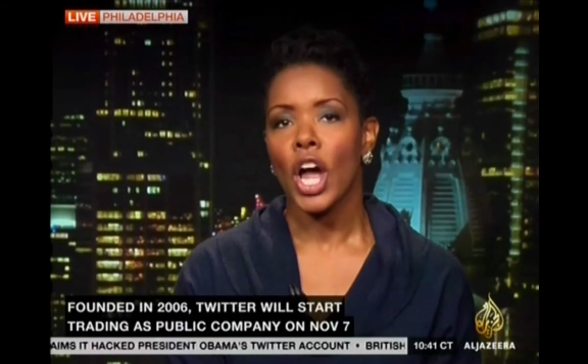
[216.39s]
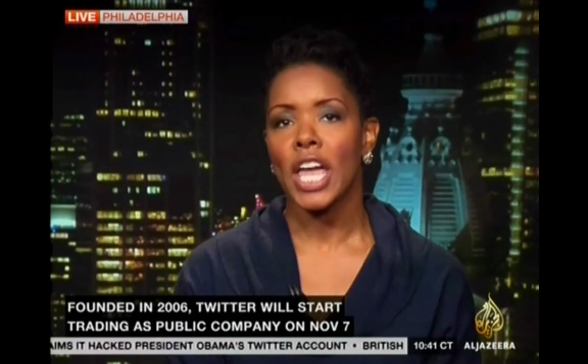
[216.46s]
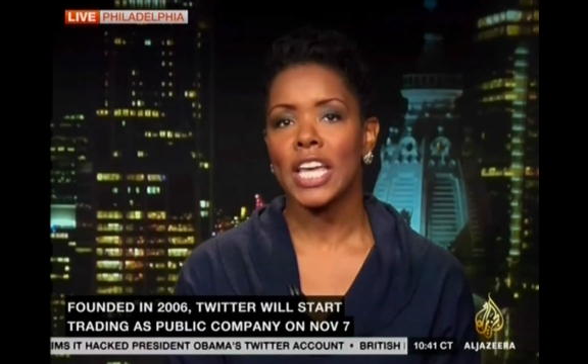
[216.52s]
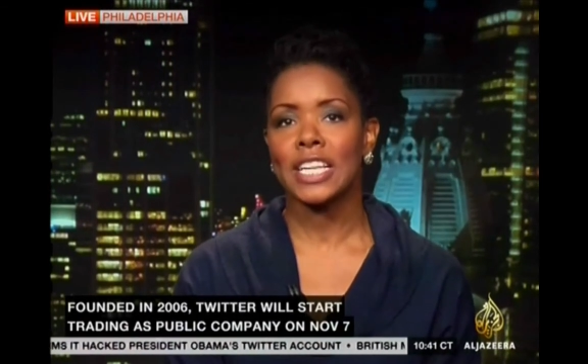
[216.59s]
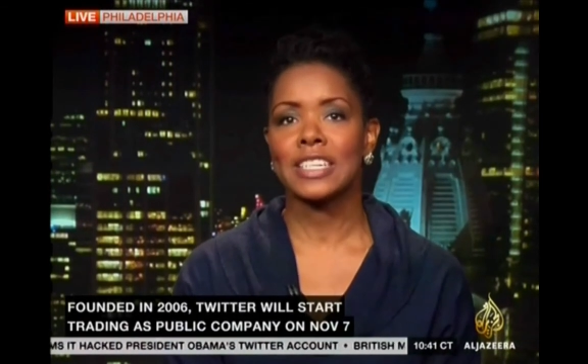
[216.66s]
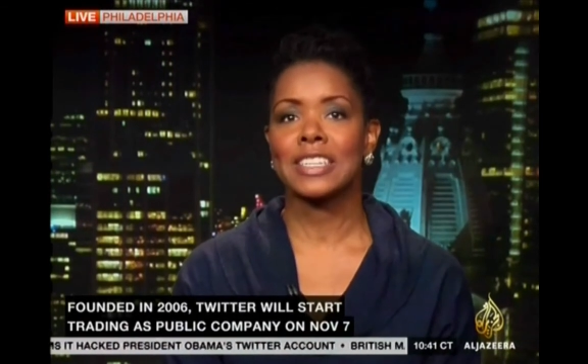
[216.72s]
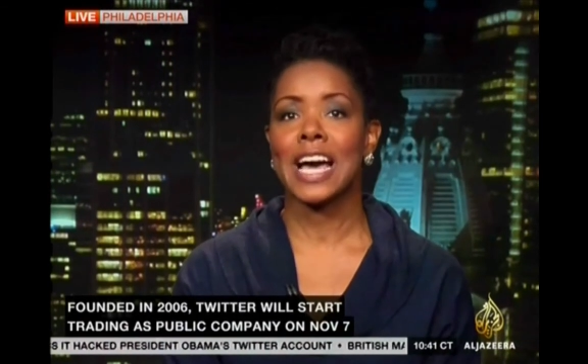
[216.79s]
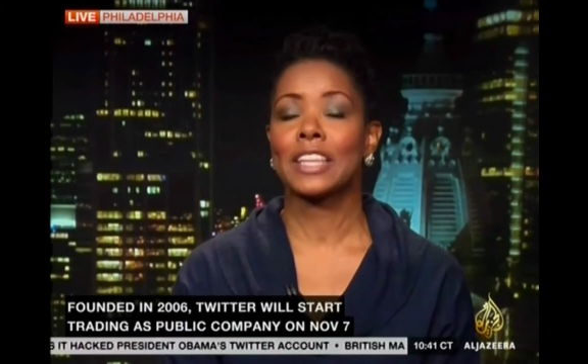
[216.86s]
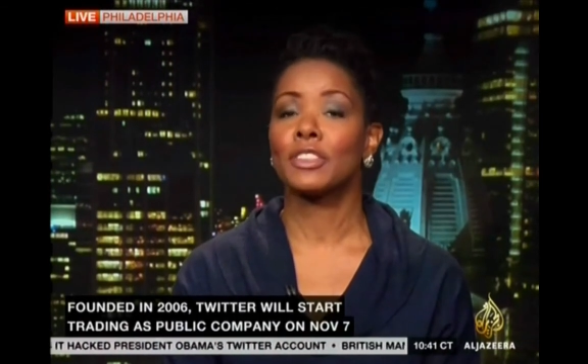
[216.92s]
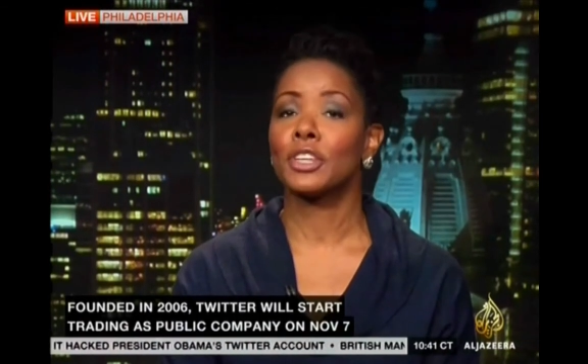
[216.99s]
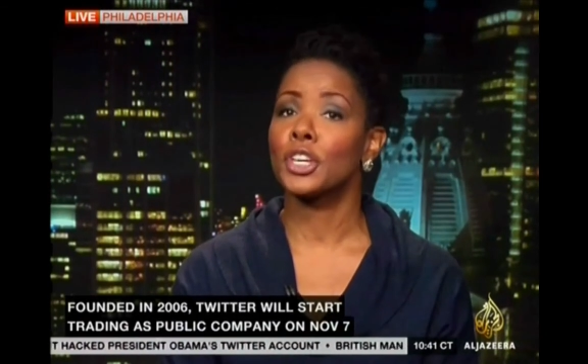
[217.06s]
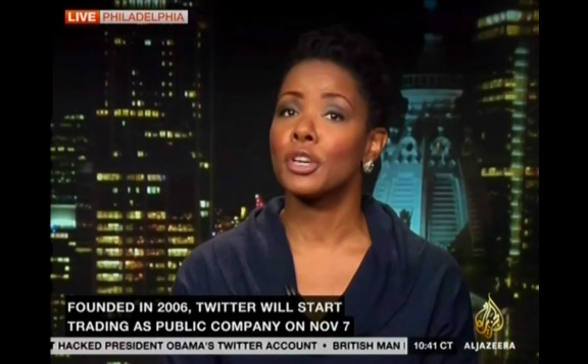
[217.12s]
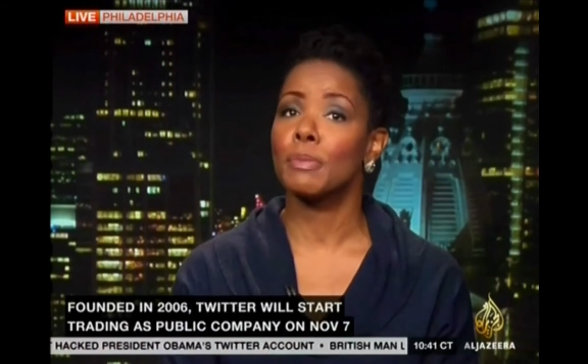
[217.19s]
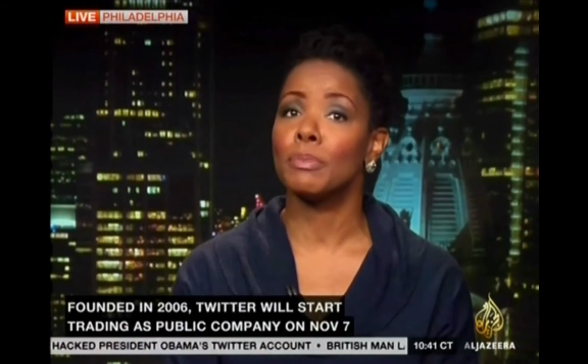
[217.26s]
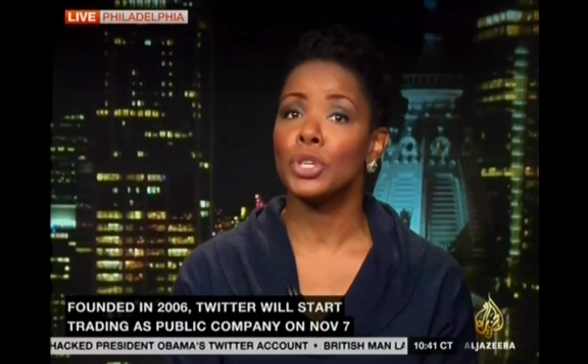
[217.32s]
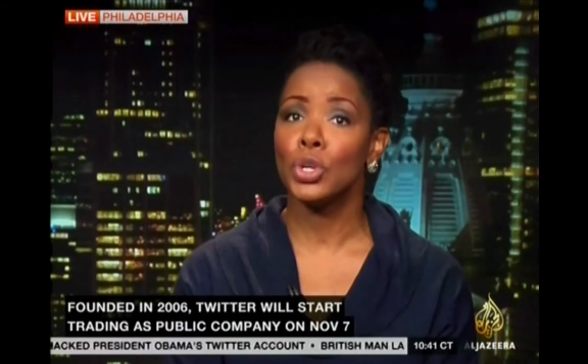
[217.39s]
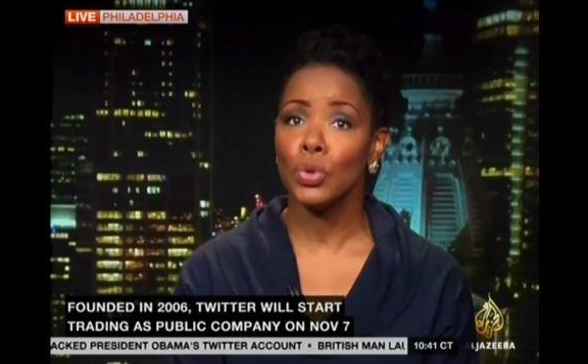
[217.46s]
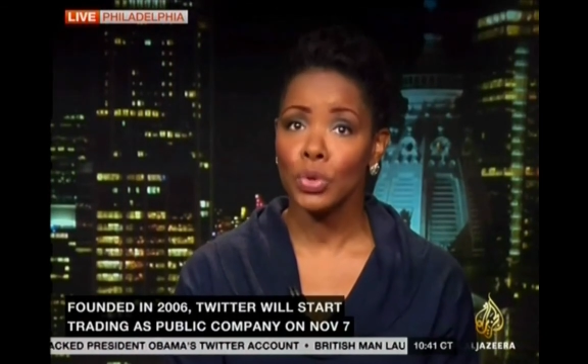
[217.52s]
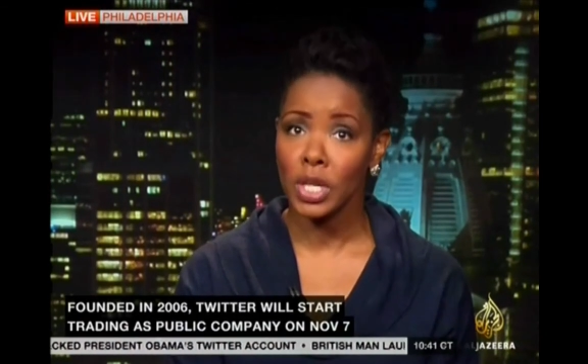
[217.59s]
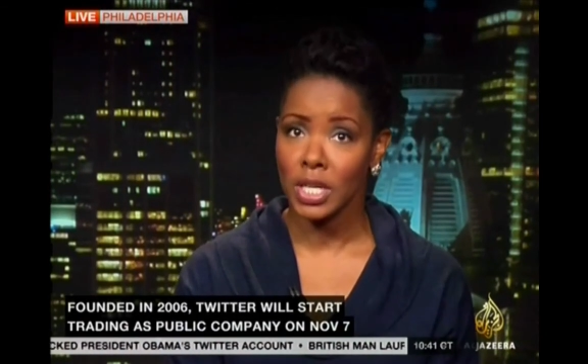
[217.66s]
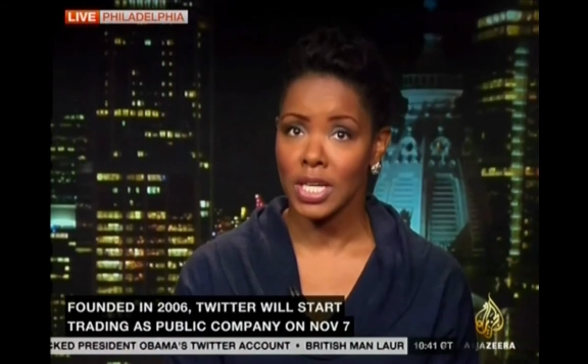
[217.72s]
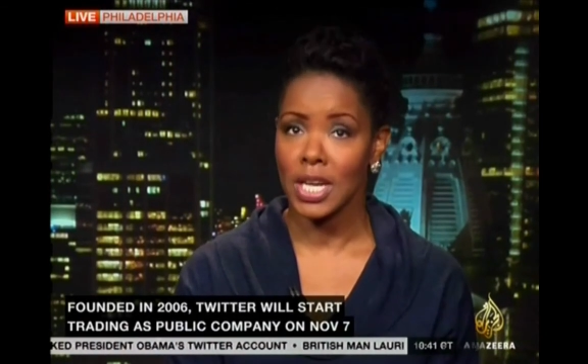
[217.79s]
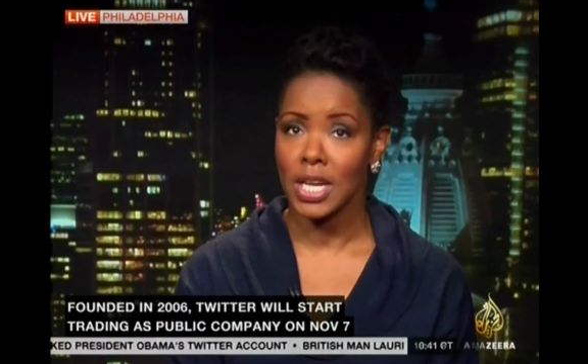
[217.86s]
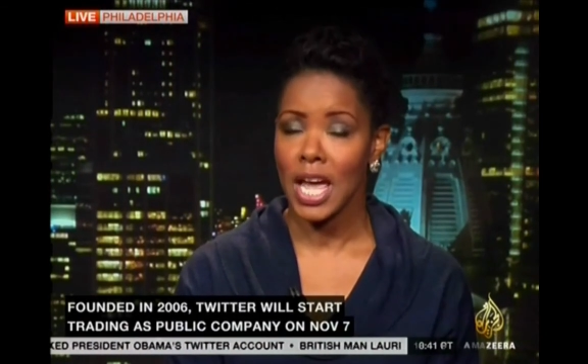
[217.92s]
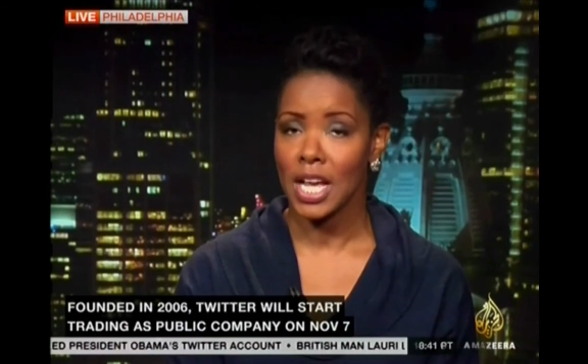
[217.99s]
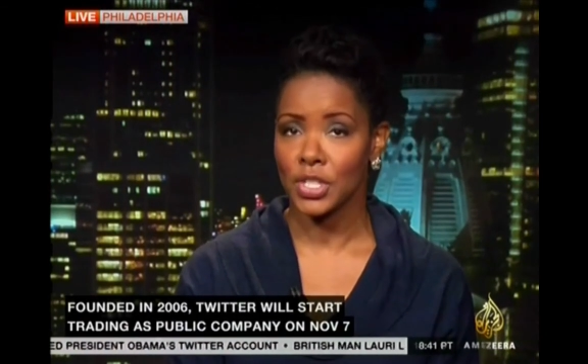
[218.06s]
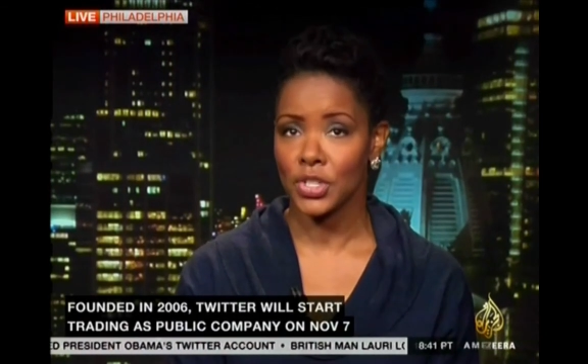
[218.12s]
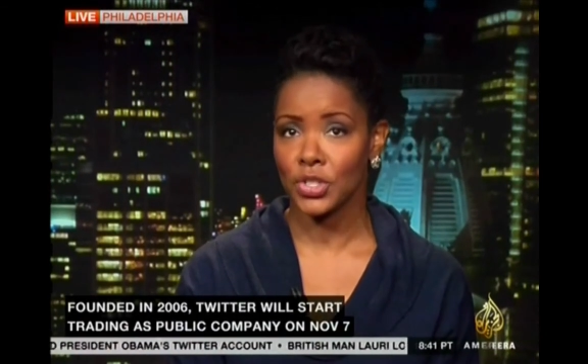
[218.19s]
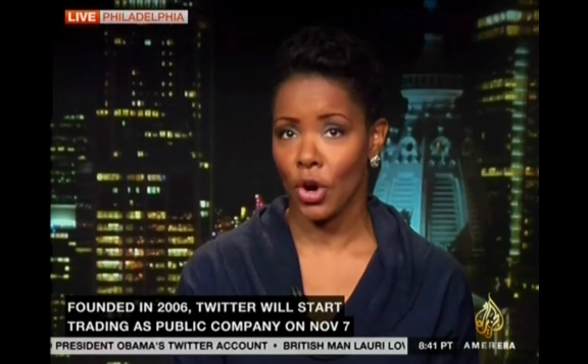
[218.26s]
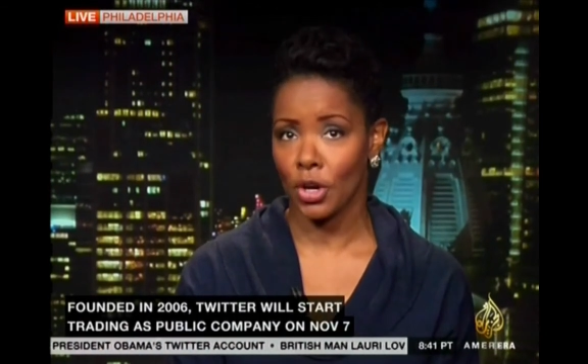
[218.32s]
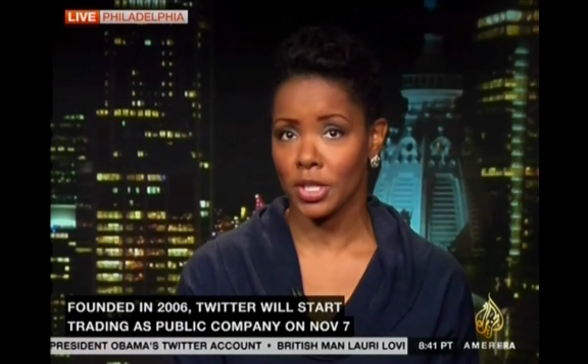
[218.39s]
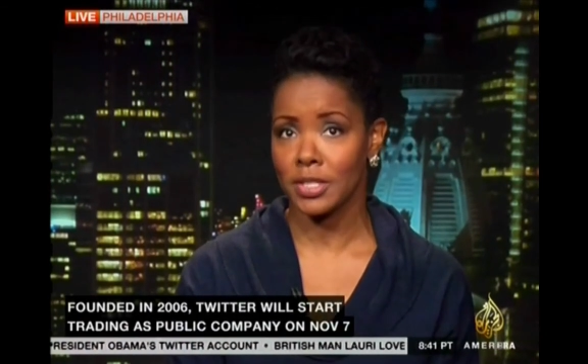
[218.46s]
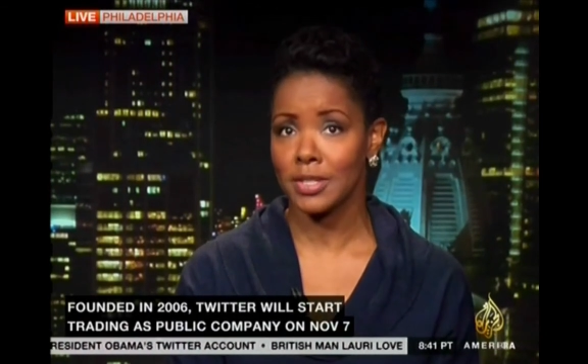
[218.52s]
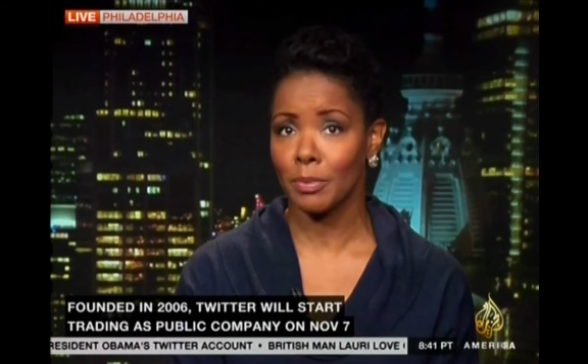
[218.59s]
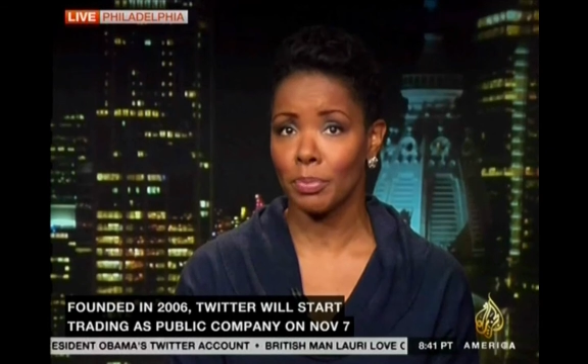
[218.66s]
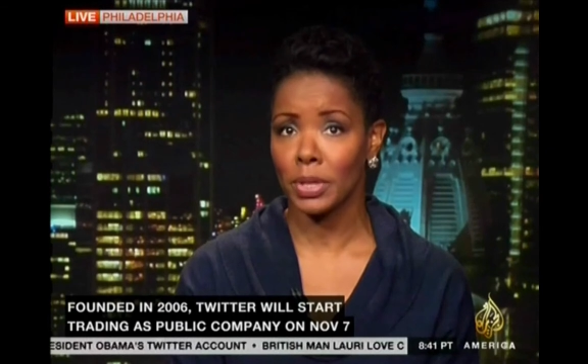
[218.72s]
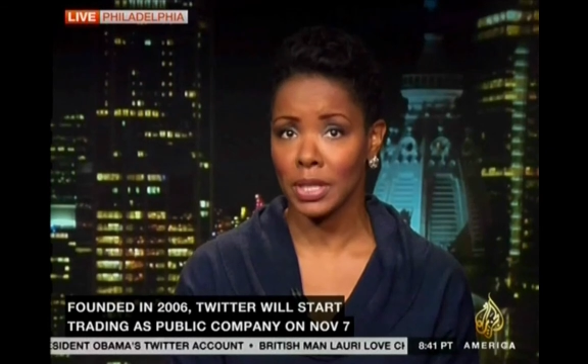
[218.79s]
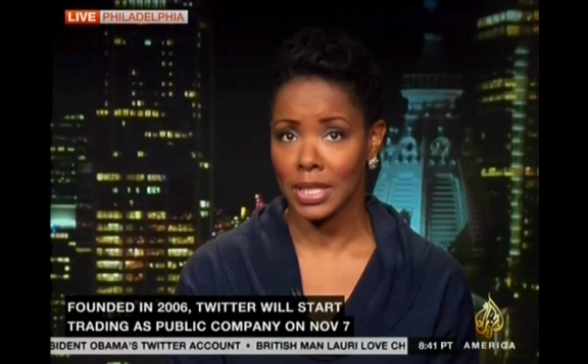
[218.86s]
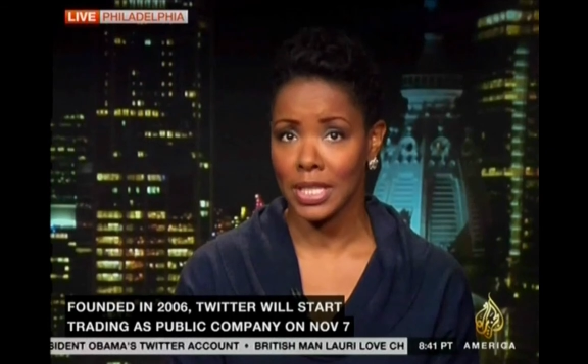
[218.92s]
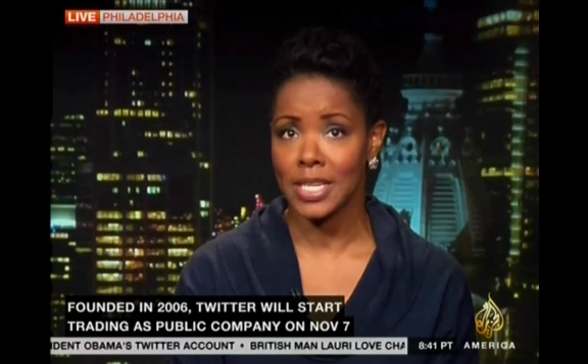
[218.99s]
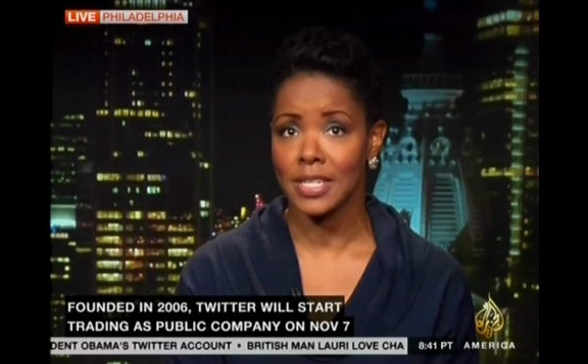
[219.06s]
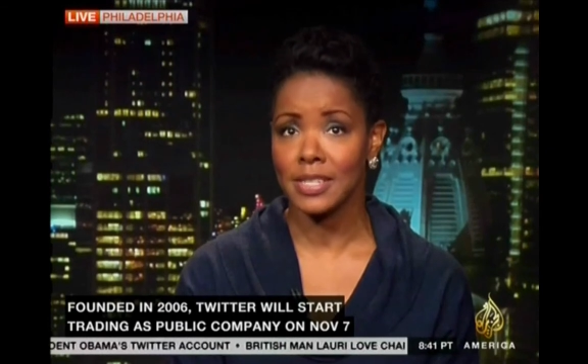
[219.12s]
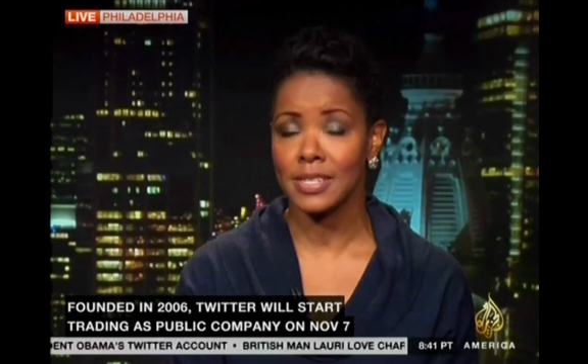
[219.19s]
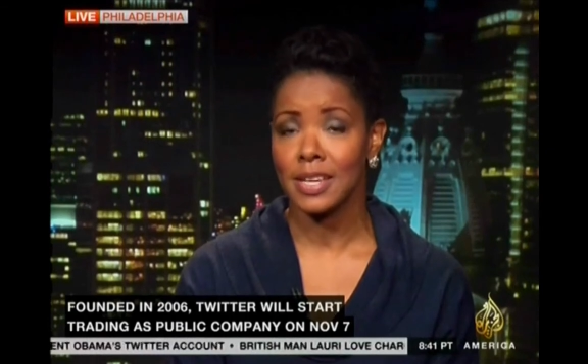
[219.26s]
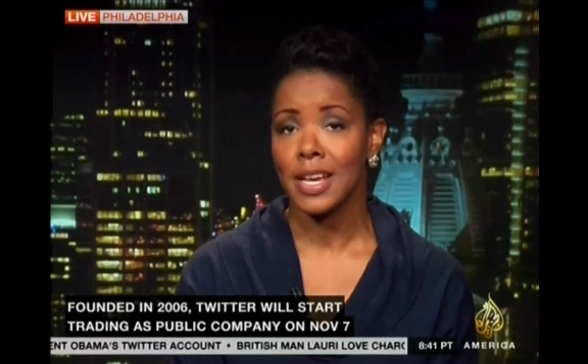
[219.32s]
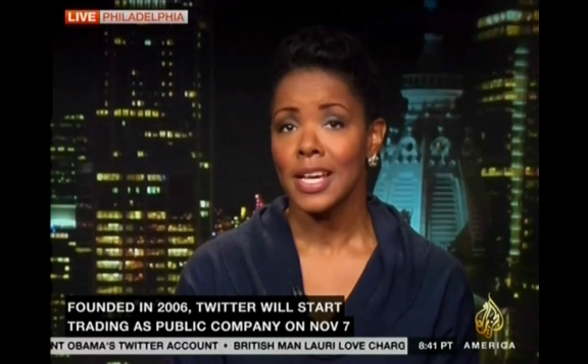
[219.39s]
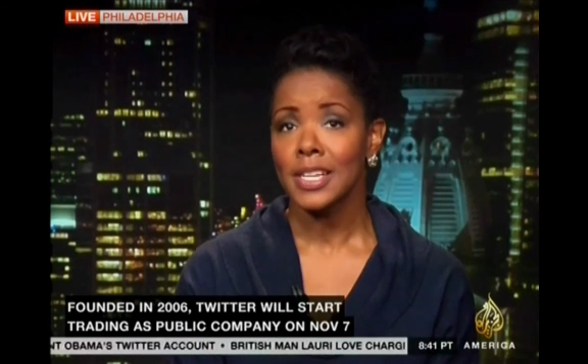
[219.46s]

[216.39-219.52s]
is that the community has started to police